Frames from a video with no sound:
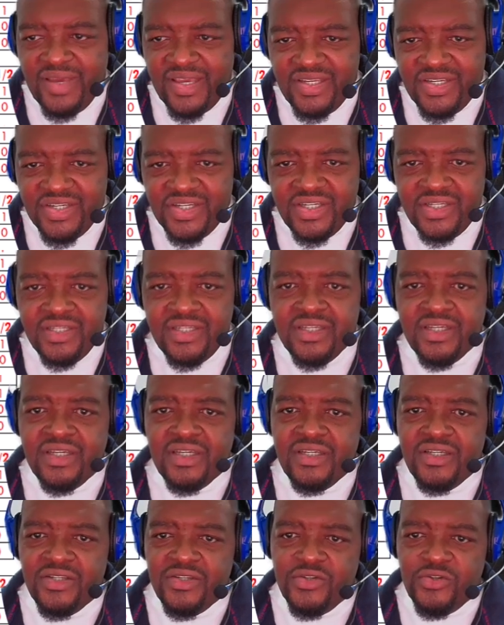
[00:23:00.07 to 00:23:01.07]
mentioned,
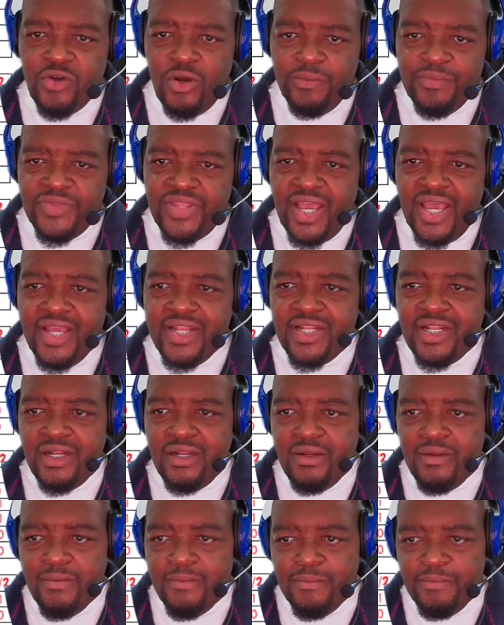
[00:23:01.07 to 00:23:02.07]
job
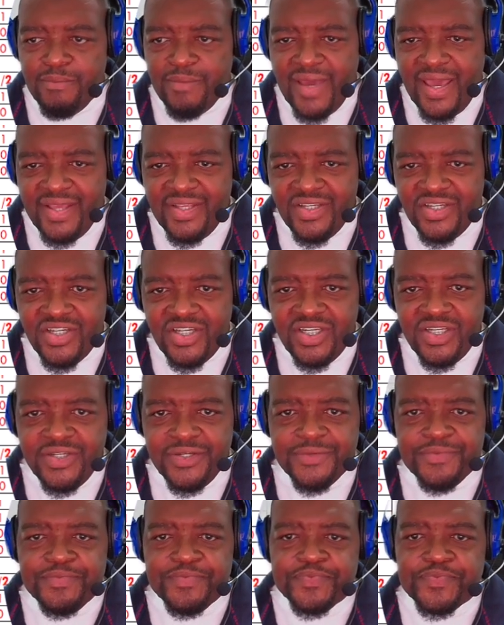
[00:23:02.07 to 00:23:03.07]
title
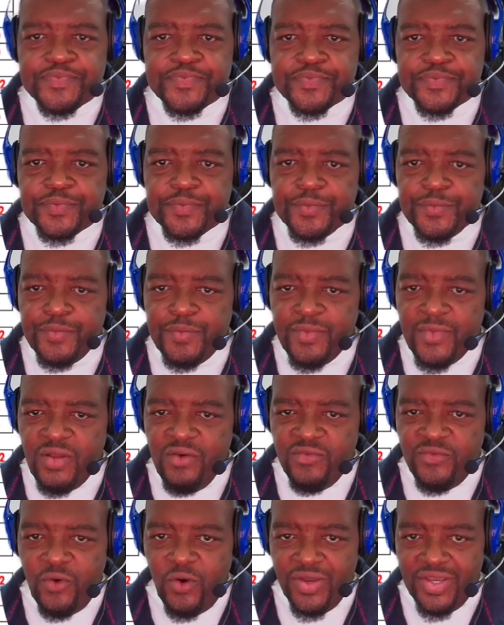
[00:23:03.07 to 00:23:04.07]
mentioned
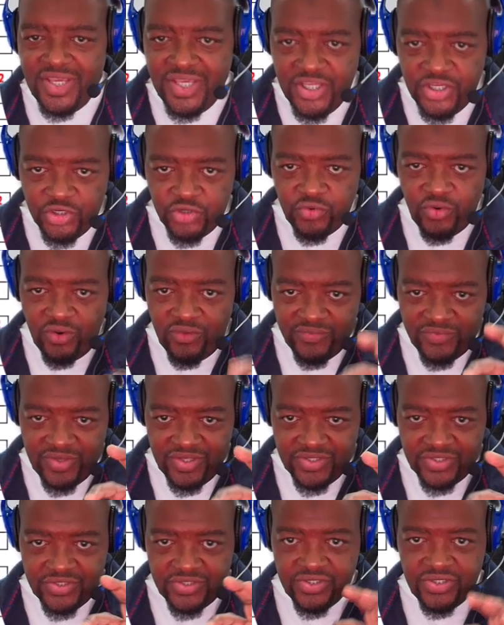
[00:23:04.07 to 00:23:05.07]
for each of
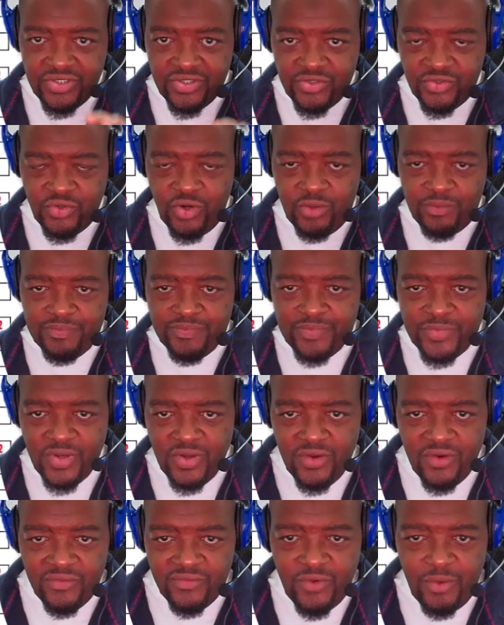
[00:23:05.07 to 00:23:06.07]
his job,
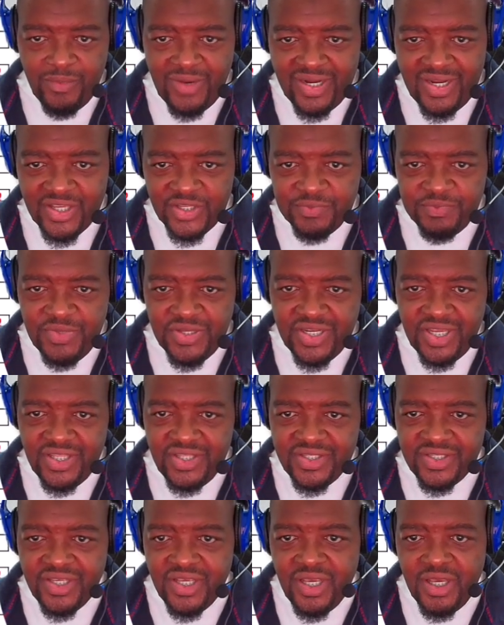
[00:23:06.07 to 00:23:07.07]
formal
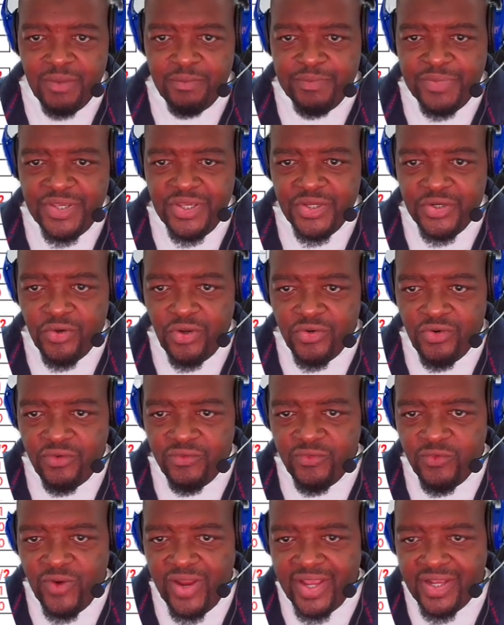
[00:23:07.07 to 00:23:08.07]
experience, period
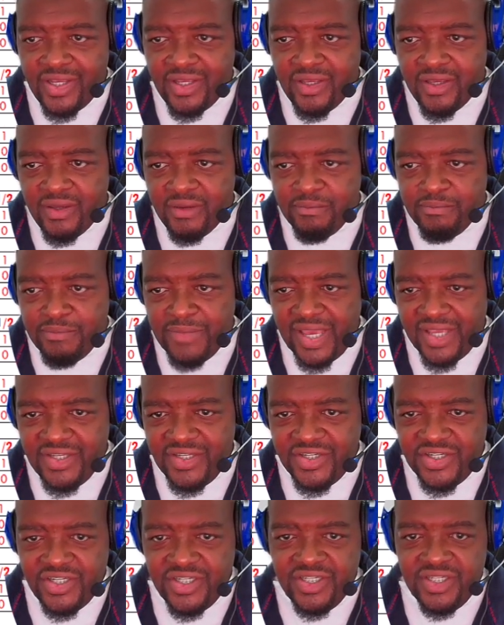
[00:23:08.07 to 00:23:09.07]
of work
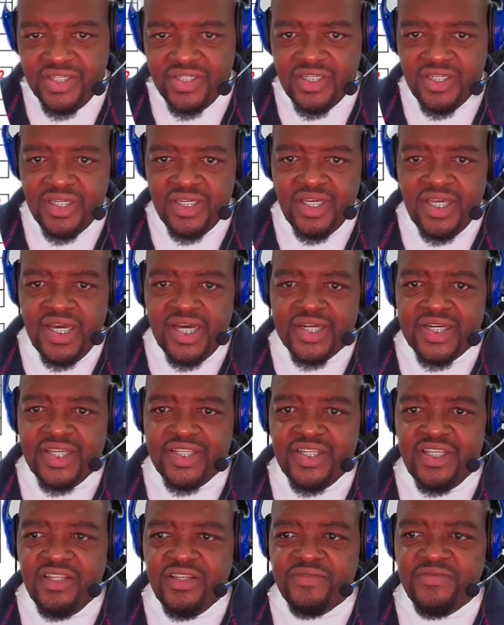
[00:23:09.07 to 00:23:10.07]
mentioned,
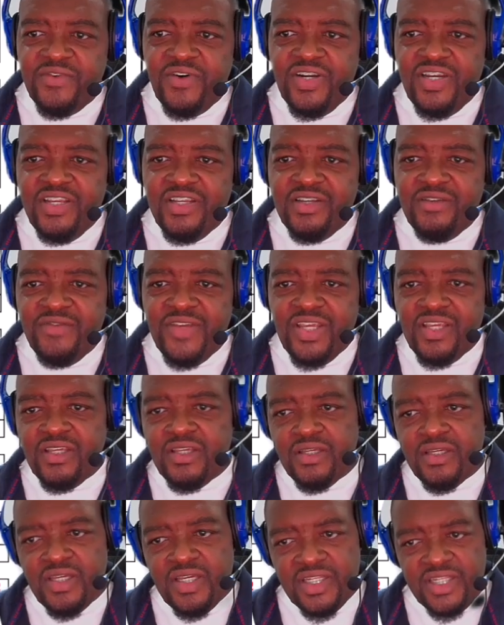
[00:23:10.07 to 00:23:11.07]
reasons for leaving,
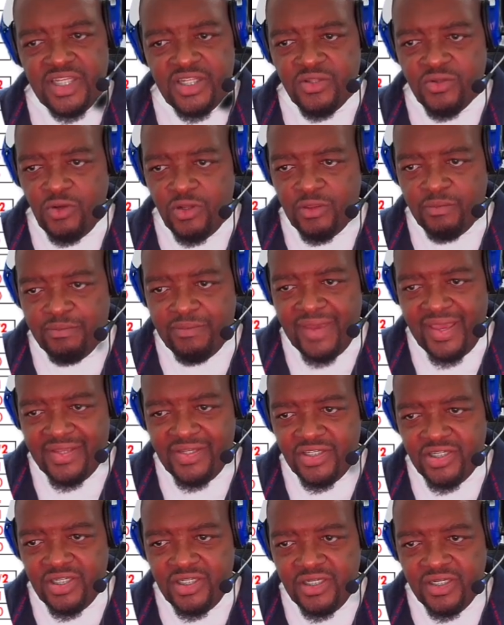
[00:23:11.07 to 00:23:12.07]
he did not
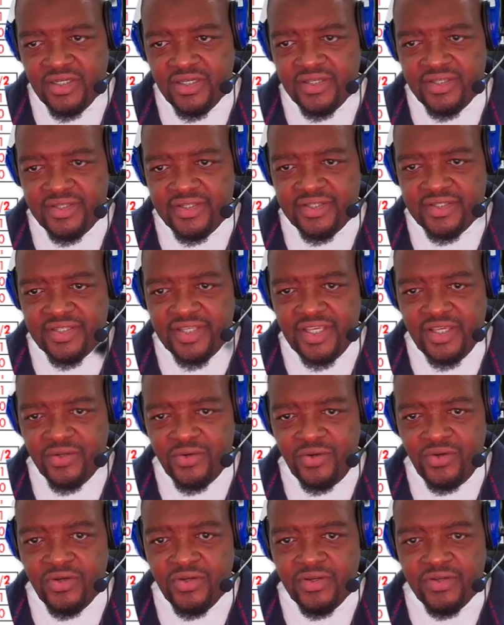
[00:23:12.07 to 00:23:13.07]
mention,
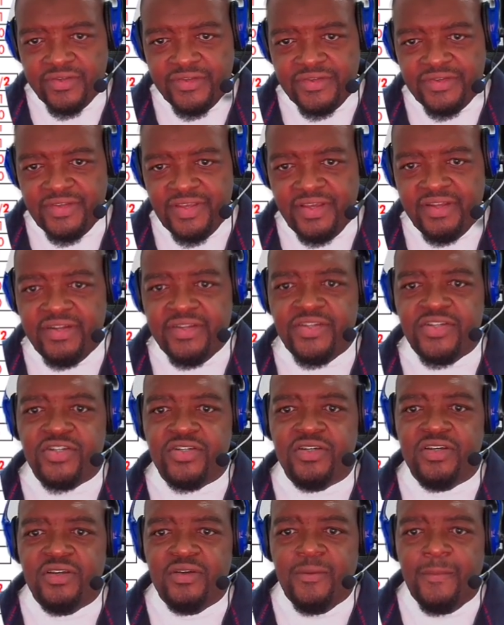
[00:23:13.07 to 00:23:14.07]
0,
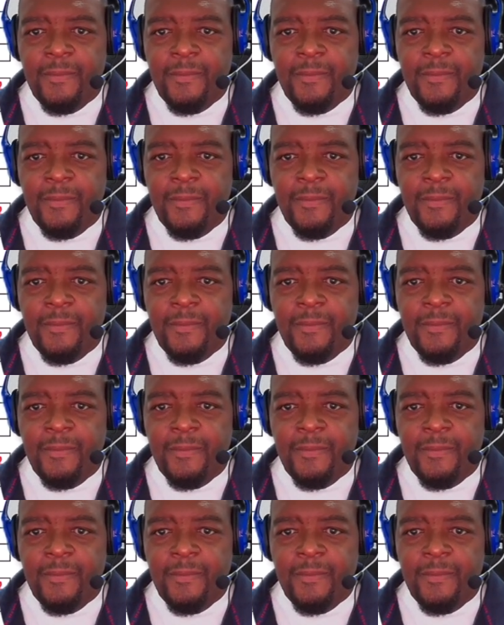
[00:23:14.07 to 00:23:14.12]
zilch.